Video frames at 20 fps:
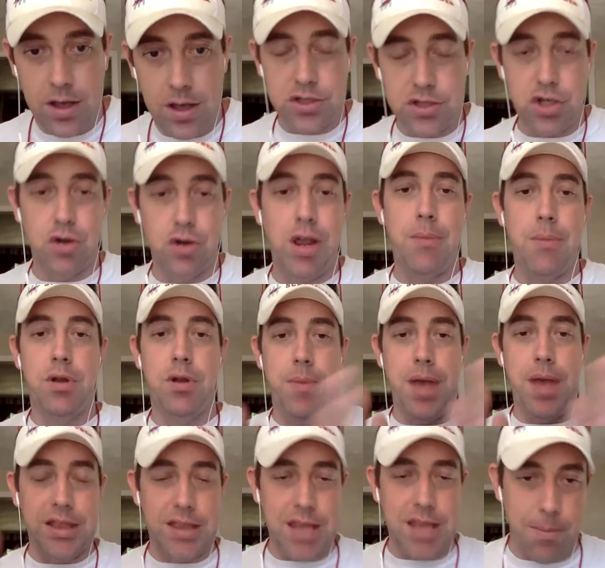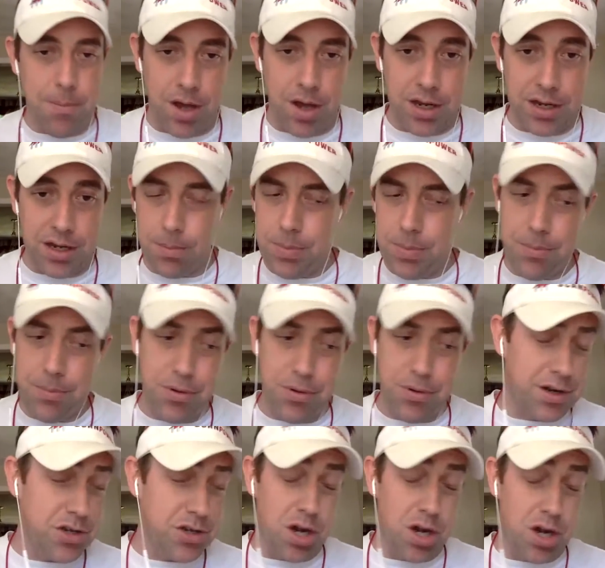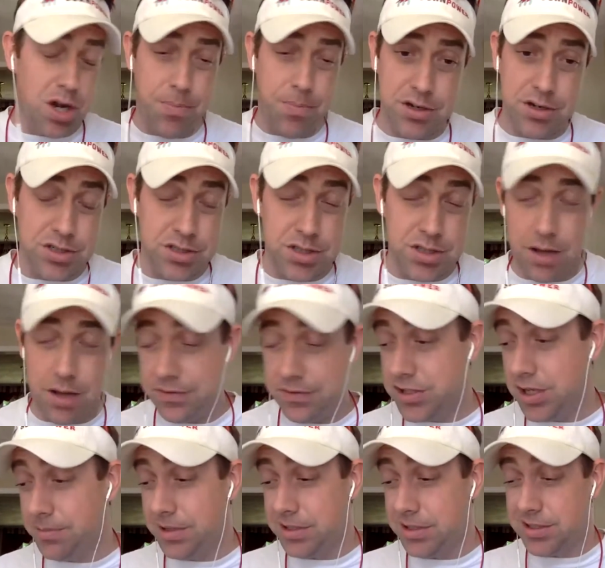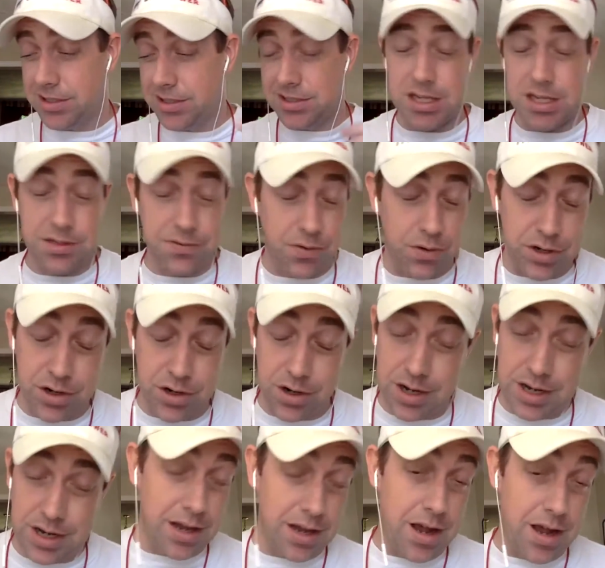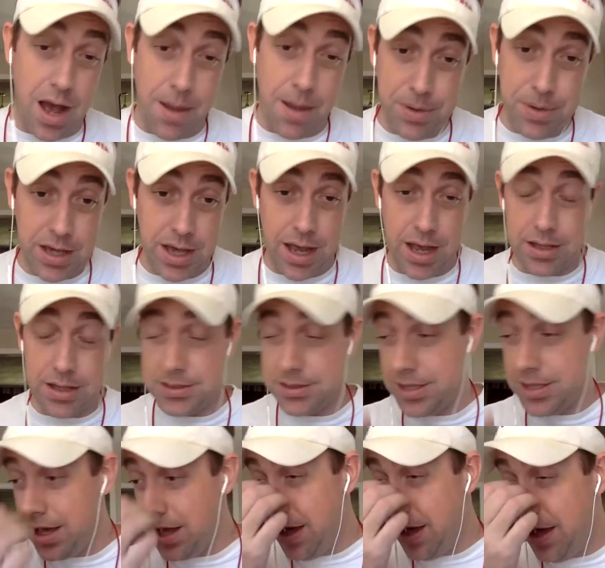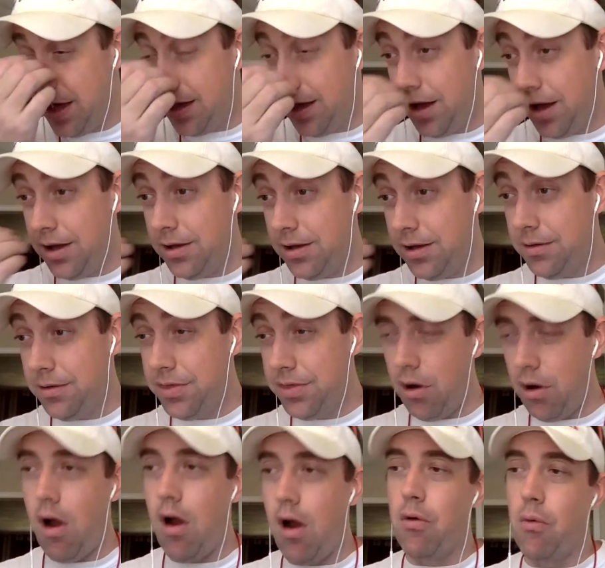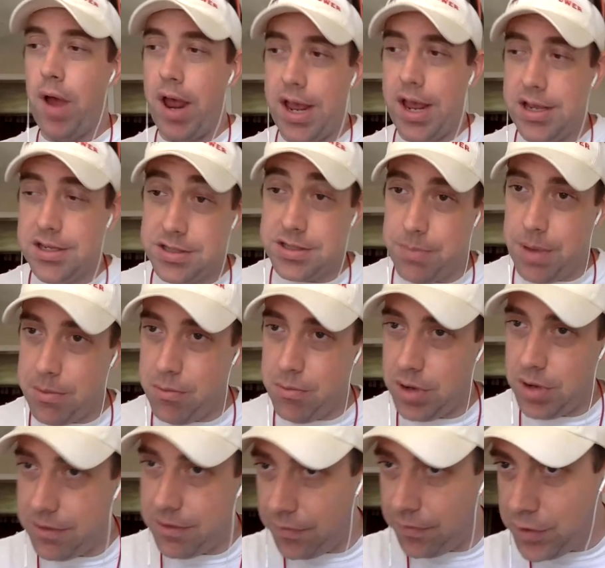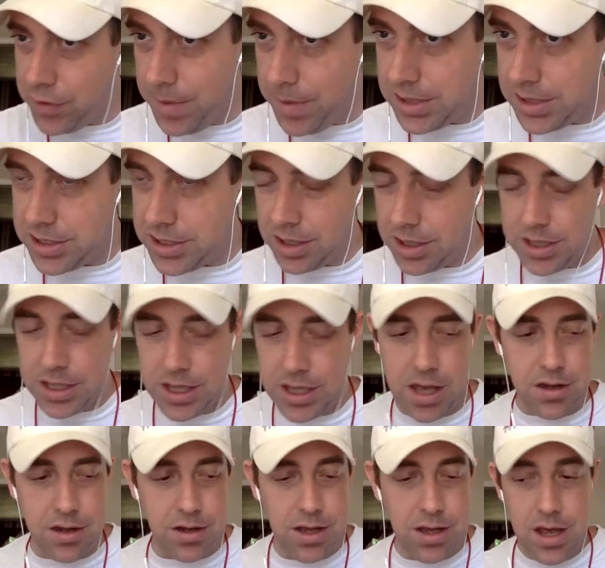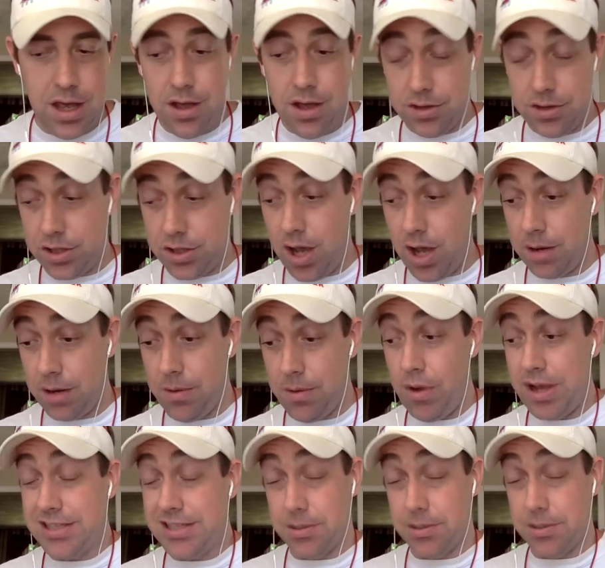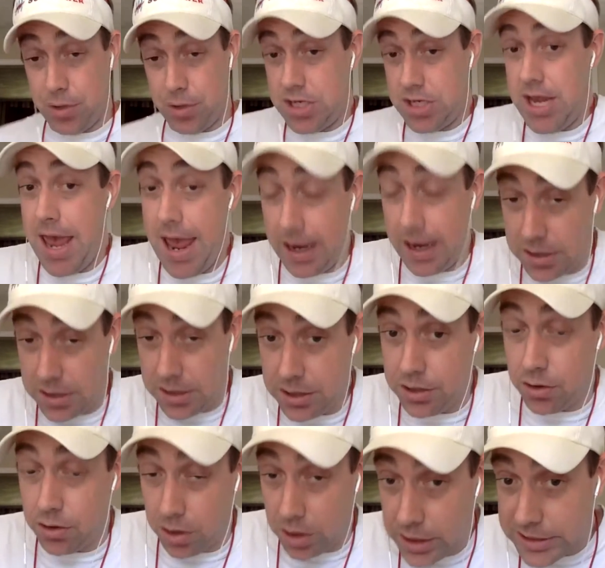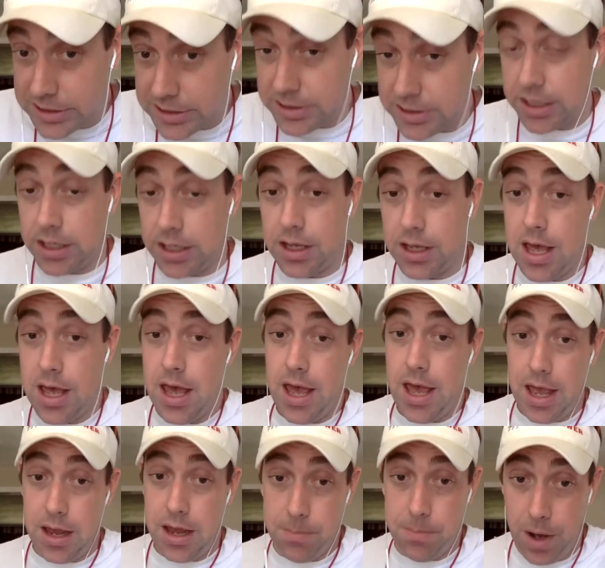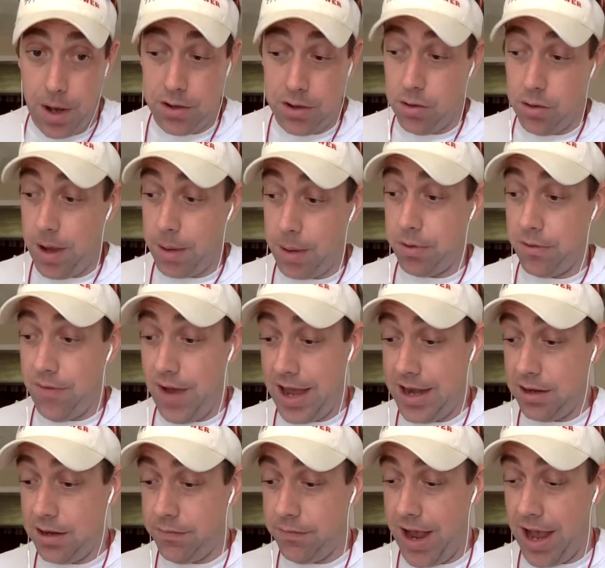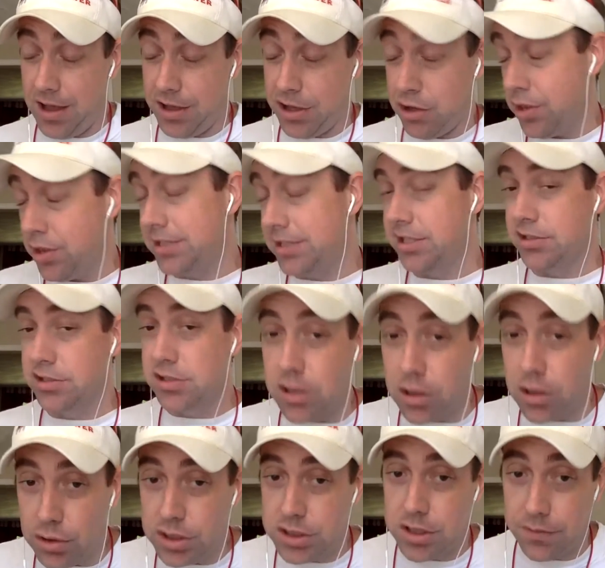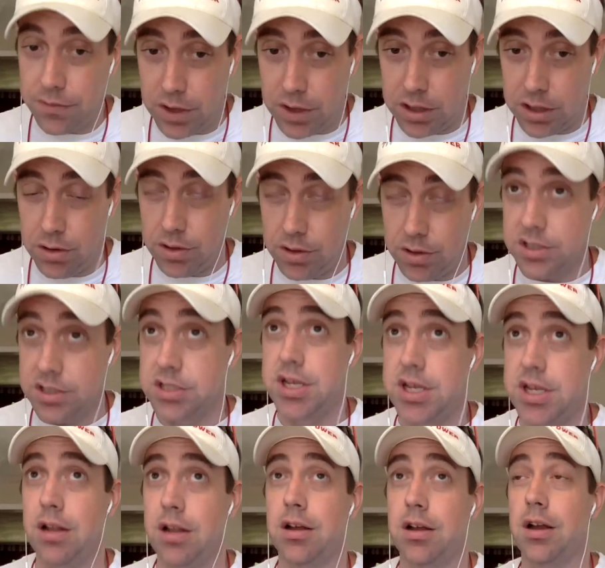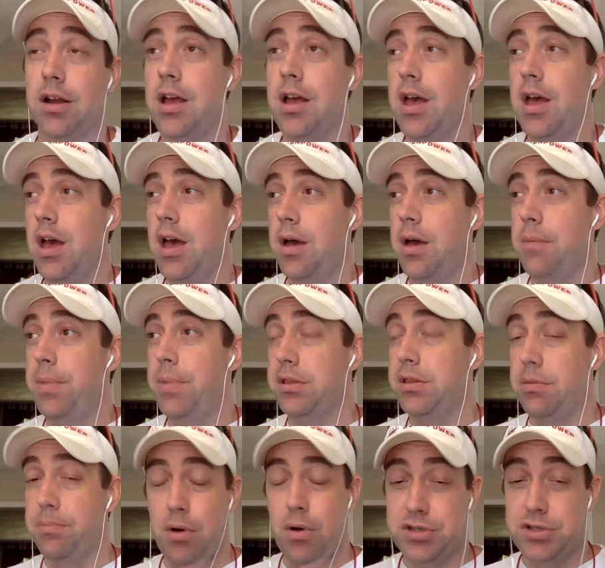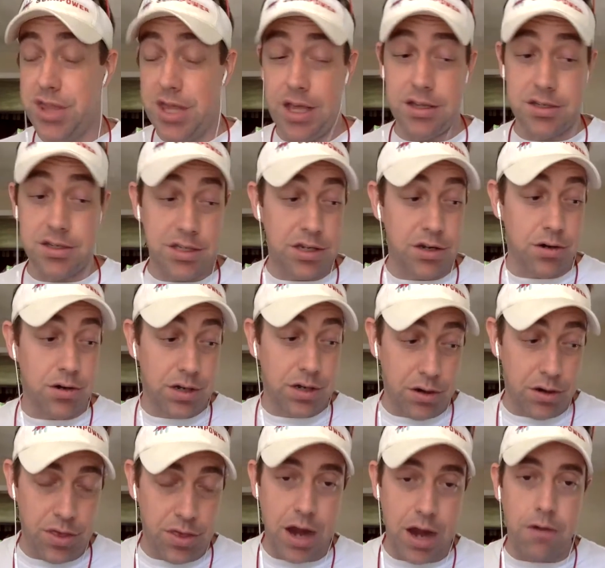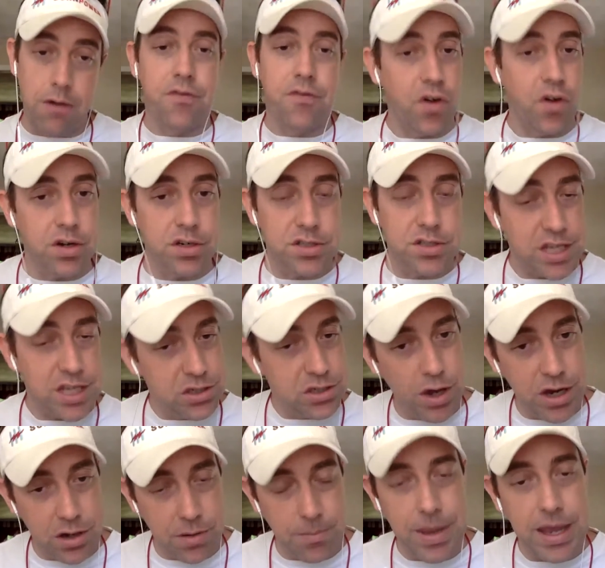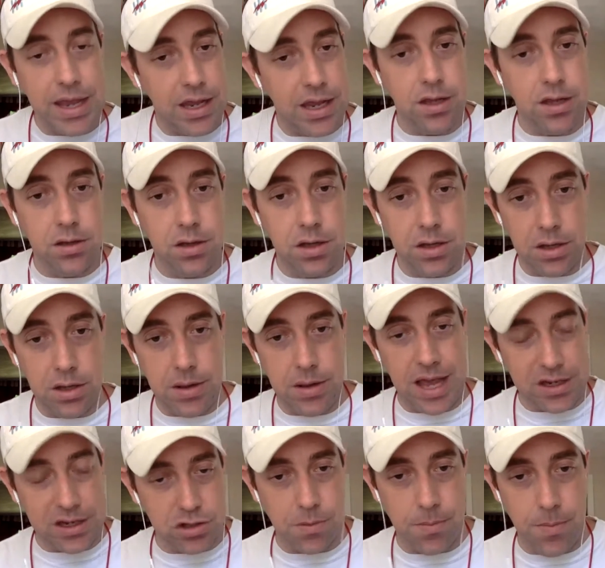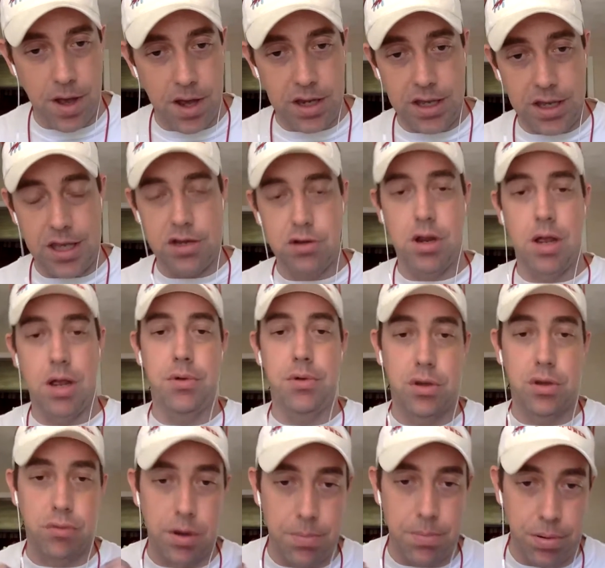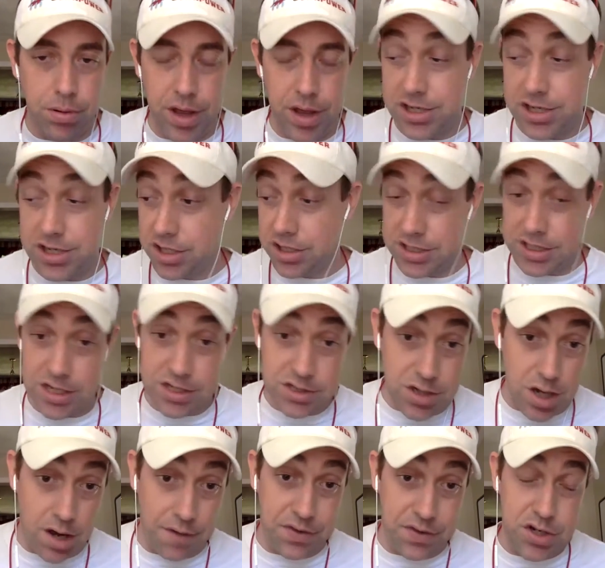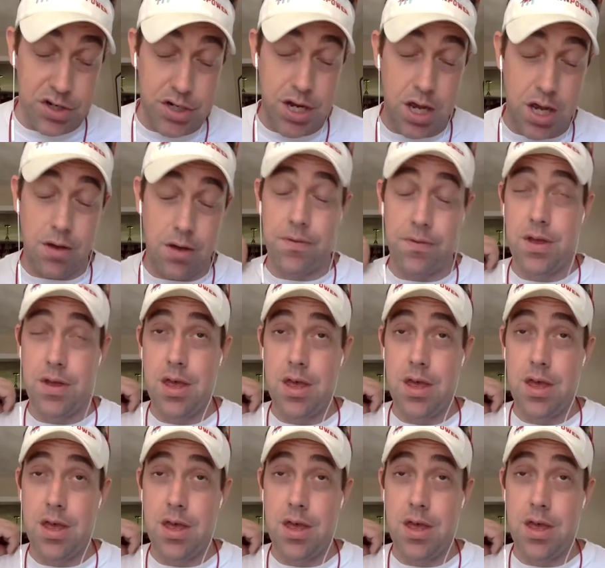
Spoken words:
So you're able to make that money. Now people are going to jump on your stuff. If something's successful, you're going to get copycats. There are ways, and maybe we give a few minutes here at the end to talk about ways to protect your listing and bundle by providing value that's exclusive to you as a seller. But both things, you're there first. That's why you're making extra money, and you're able to replenish because it is off the shelf.